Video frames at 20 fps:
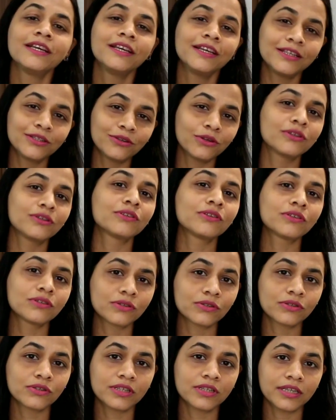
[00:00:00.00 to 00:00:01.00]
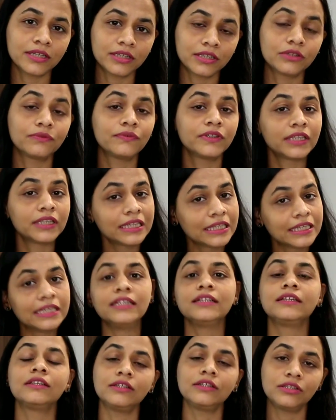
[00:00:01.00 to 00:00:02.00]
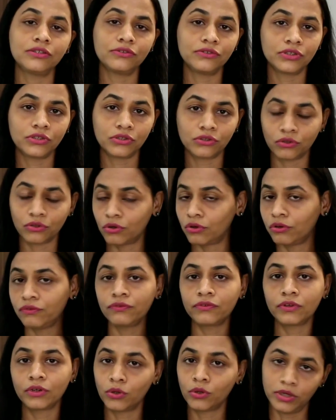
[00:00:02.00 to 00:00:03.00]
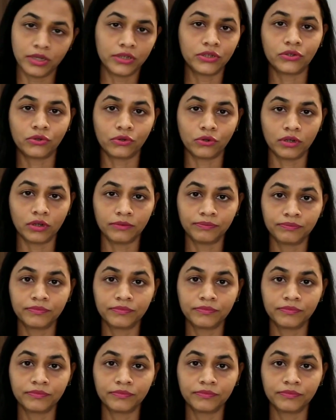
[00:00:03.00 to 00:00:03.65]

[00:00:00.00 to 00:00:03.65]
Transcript: is also associated with an increased risk of cholesterol.